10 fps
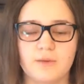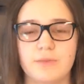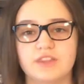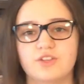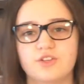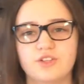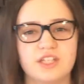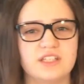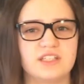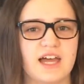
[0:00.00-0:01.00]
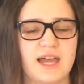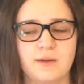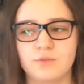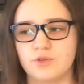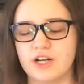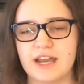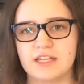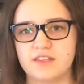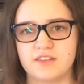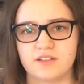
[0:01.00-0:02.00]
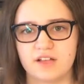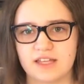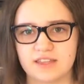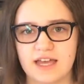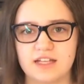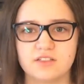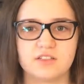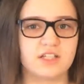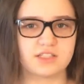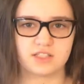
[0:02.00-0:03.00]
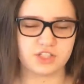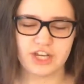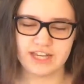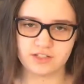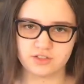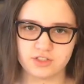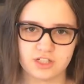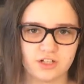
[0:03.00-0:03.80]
but the cooking time or anything like that doesn't change.